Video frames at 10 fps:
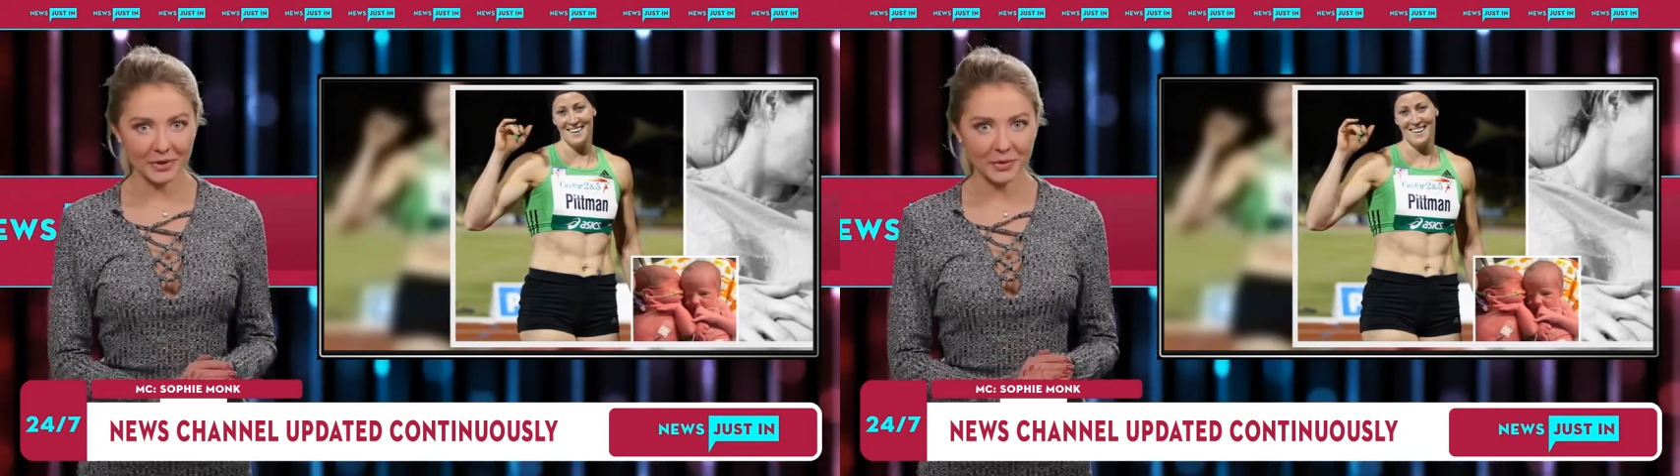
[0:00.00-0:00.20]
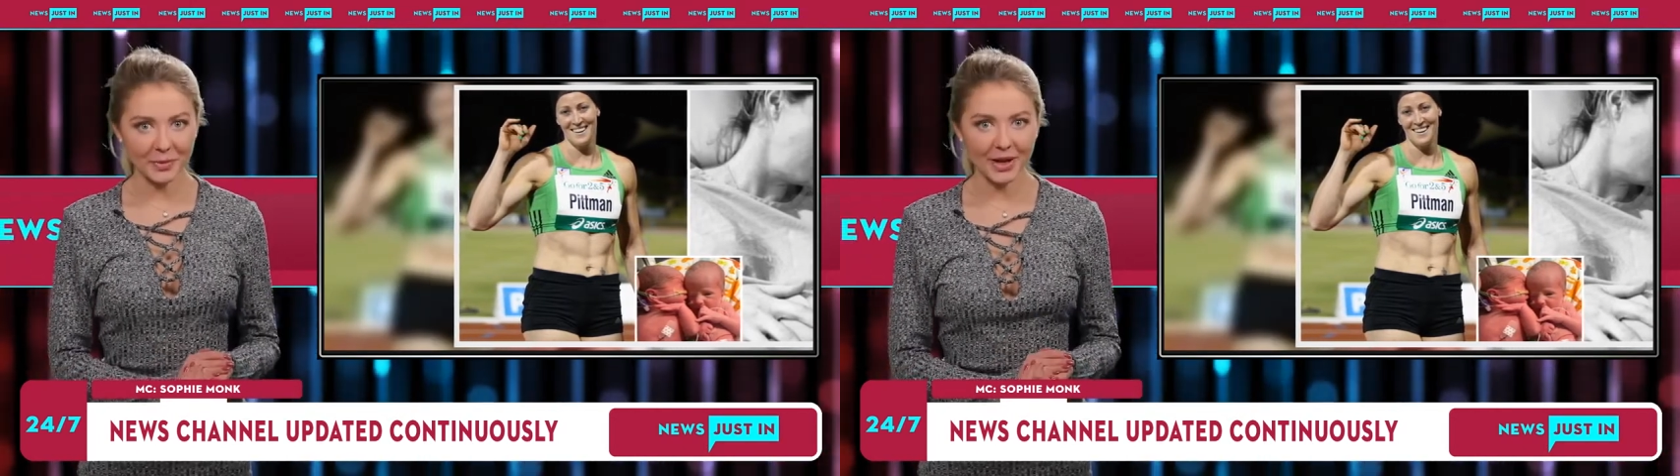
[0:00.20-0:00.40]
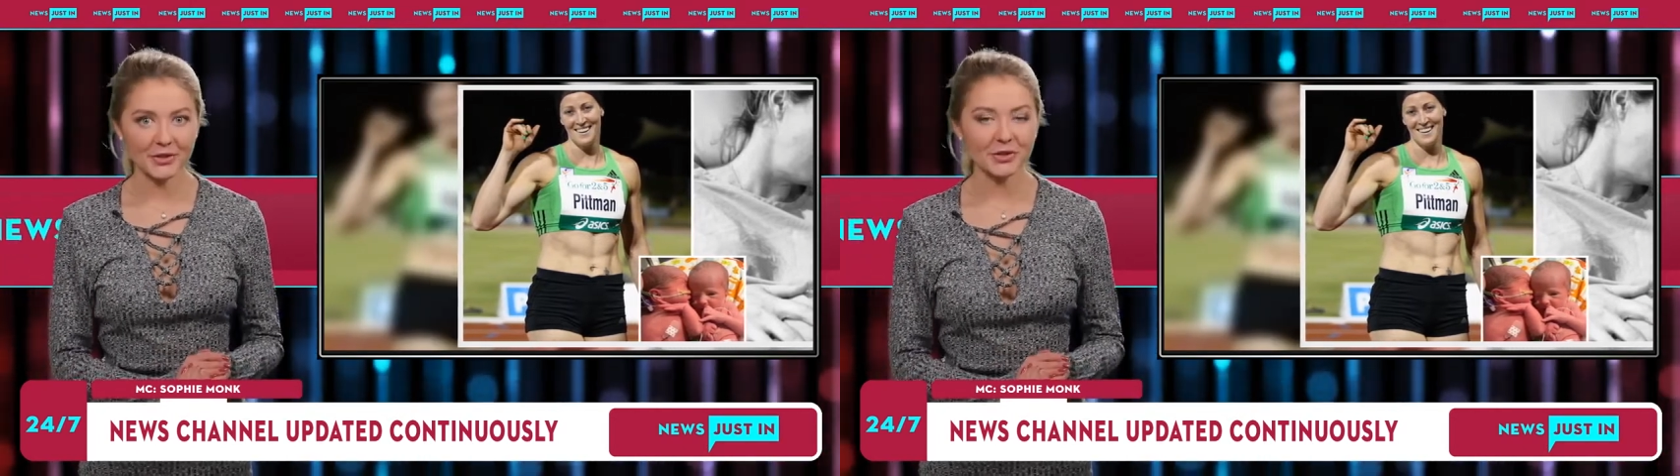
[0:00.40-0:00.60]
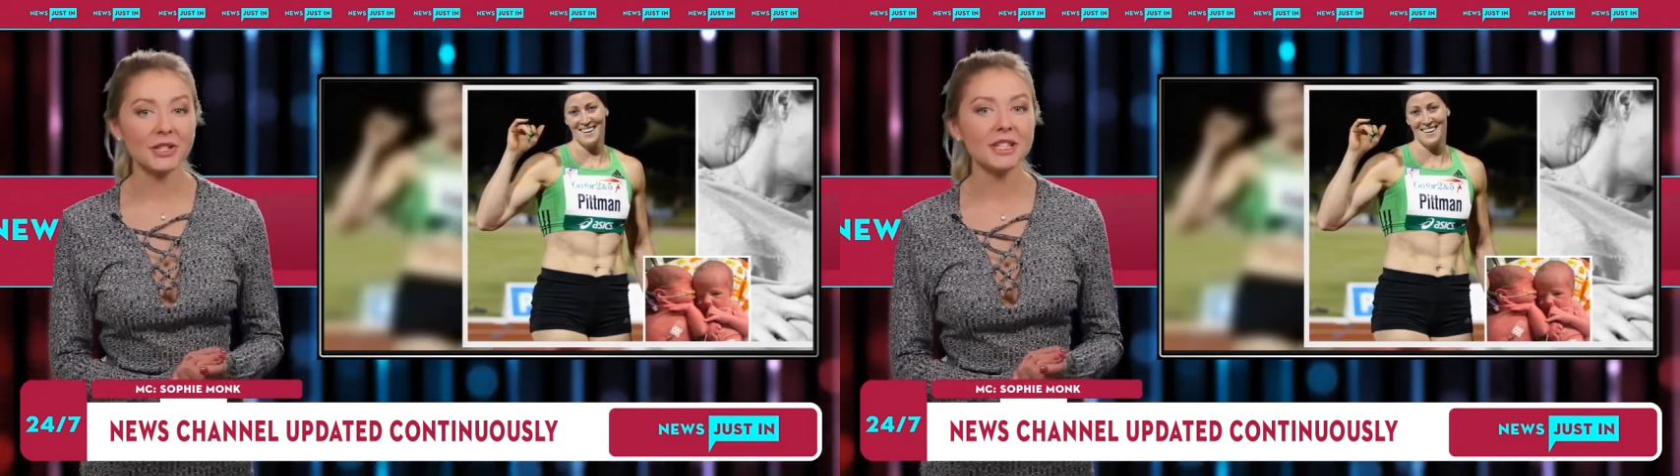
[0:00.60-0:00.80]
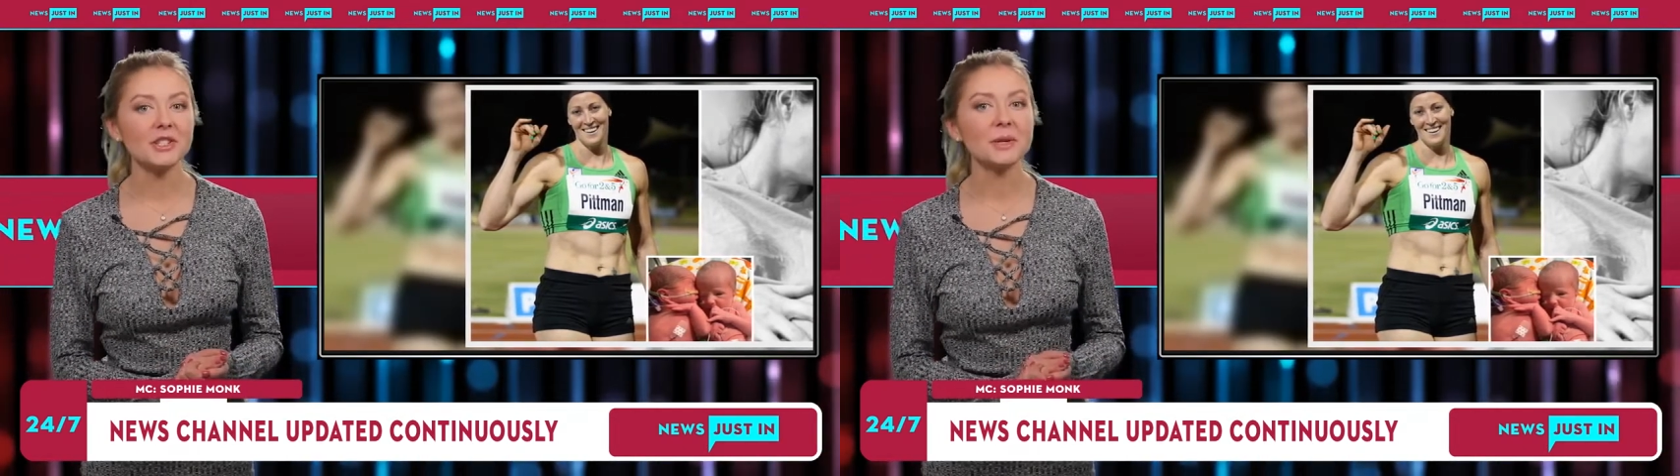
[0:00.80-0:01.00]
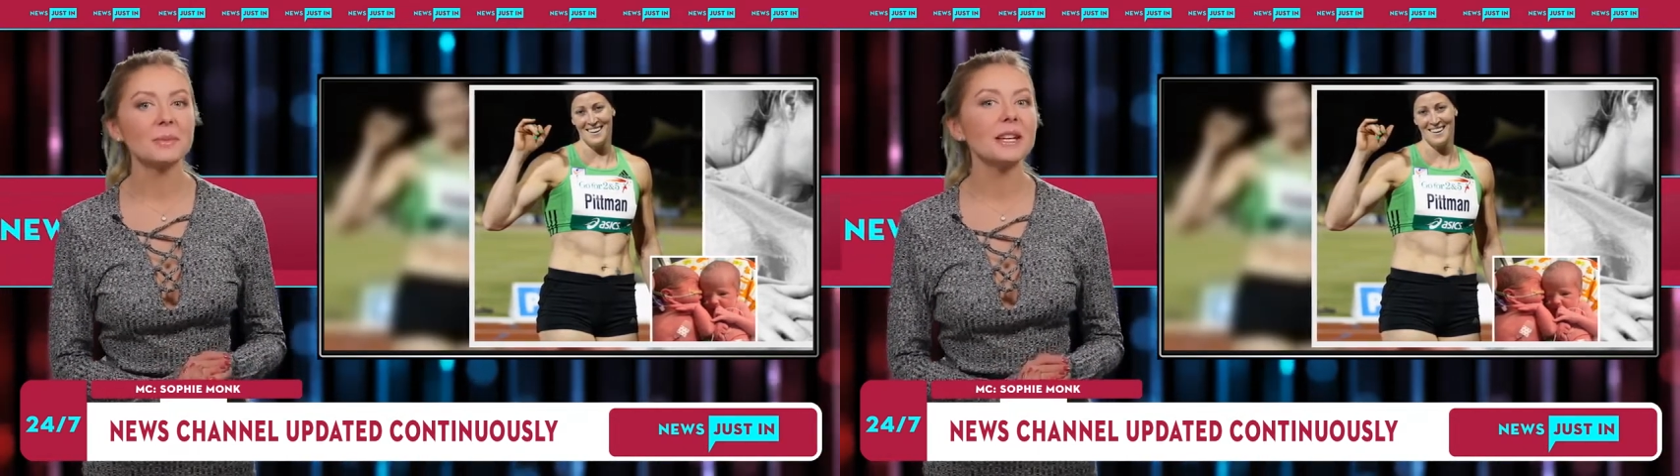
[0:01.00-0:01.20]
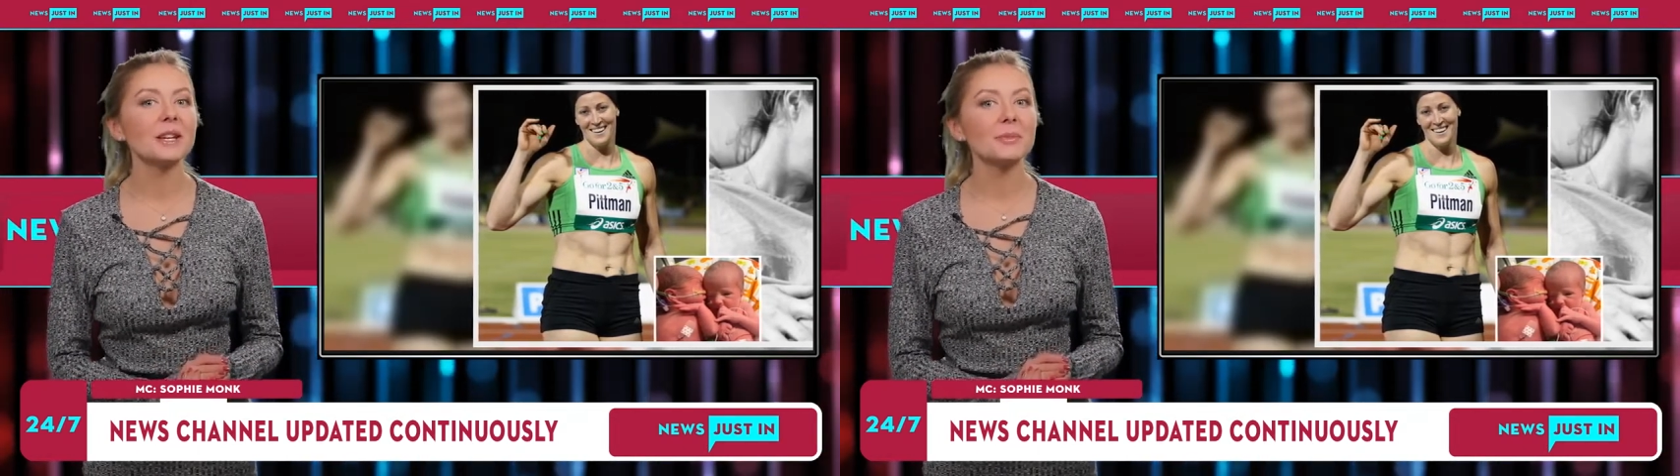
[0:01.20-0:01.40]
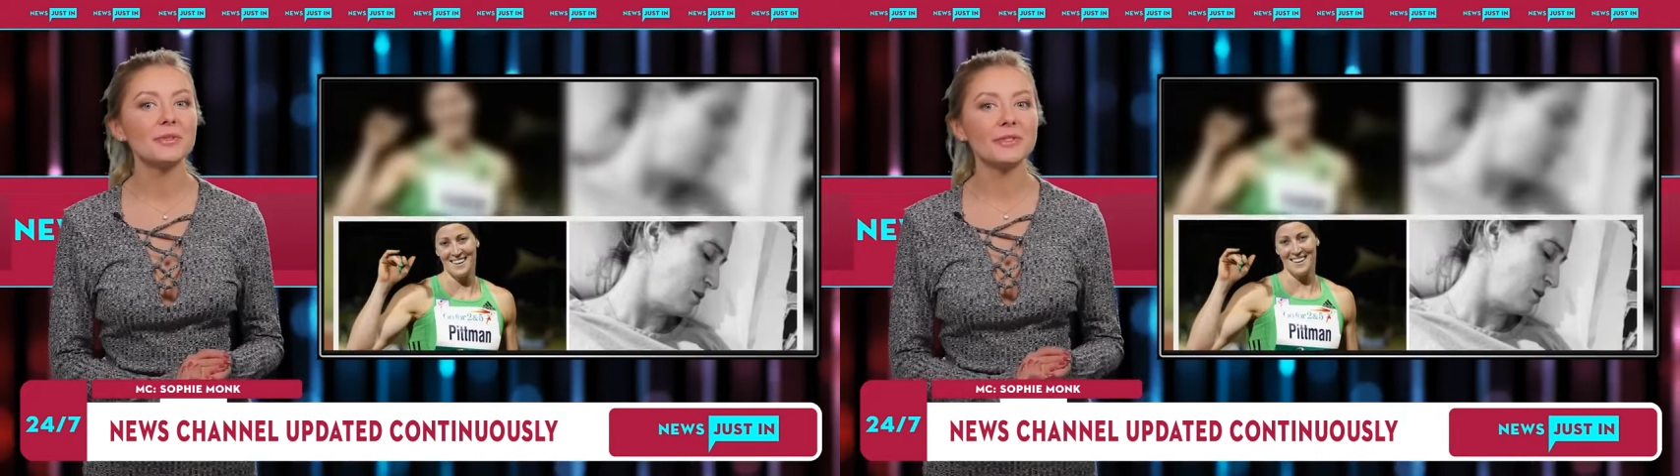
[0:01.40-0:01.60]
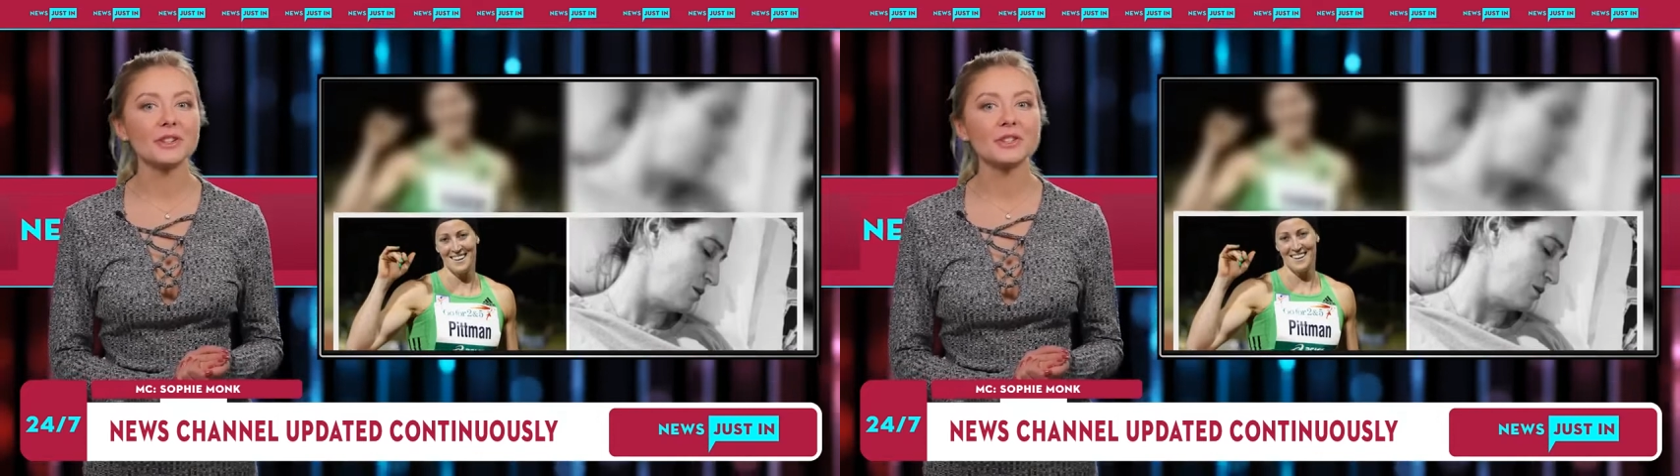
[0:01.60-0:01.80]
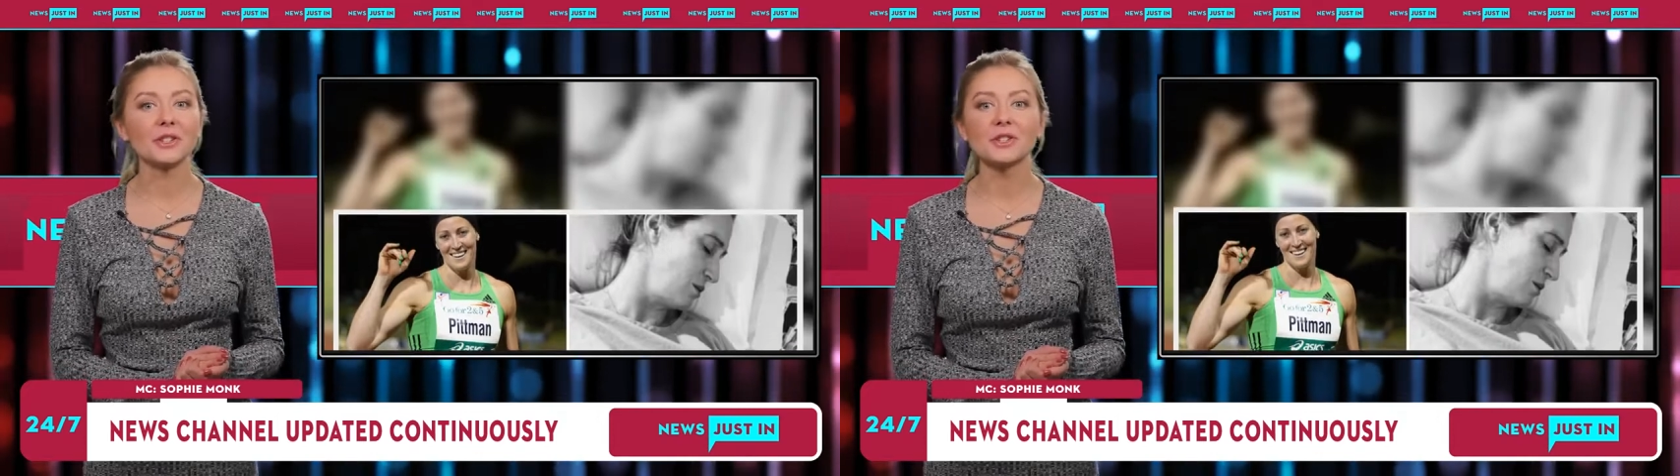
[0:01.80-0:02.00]
I thought it was all going to be to
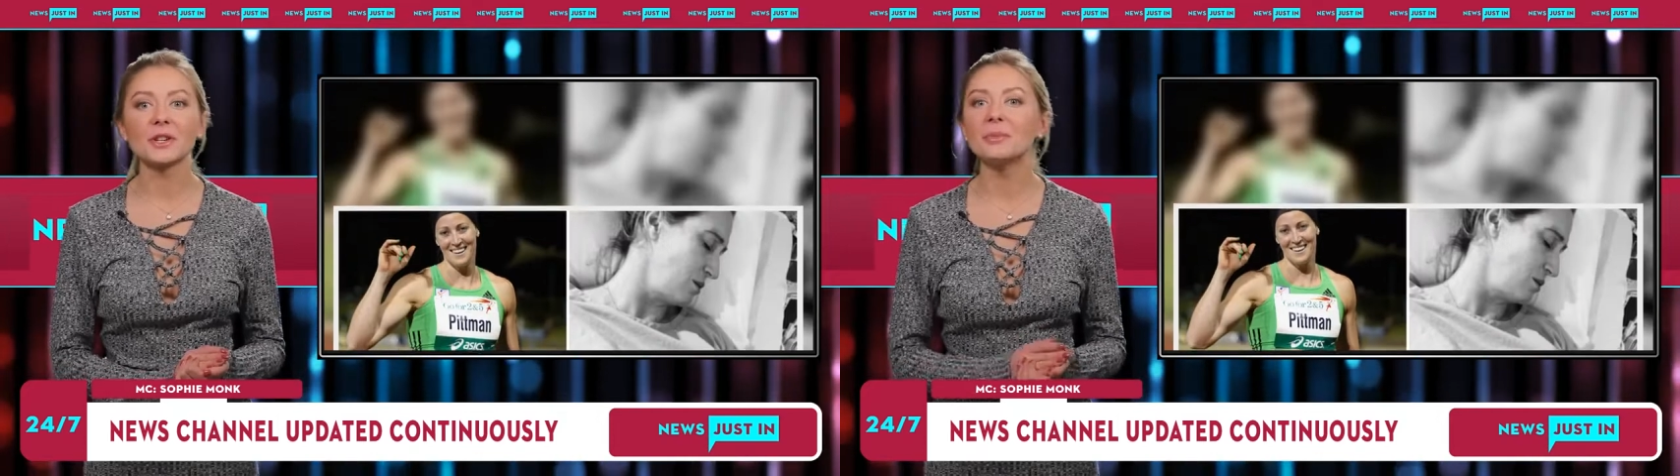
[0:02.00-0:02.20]
plan,